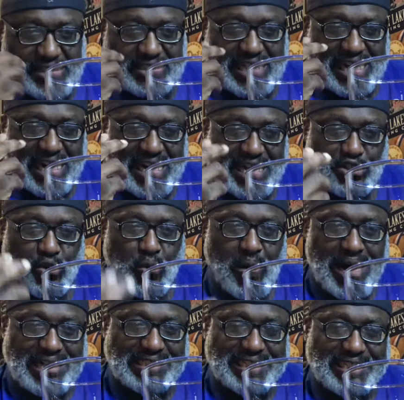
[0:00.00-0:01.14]
It's got a nice
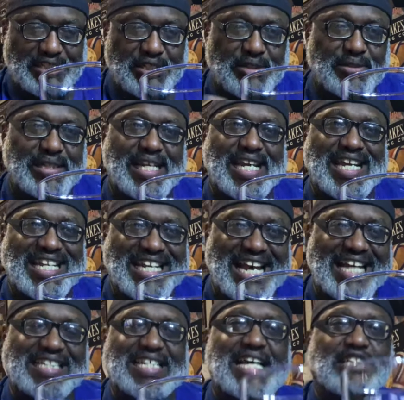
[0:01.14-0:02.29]
quality to it in
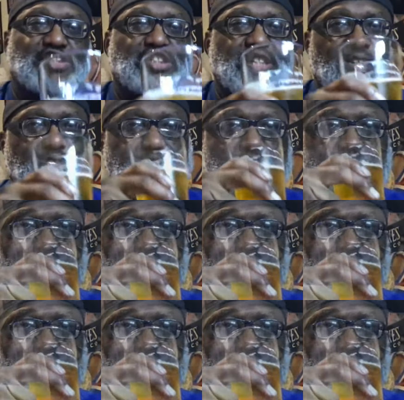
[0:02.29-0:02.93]
that texture.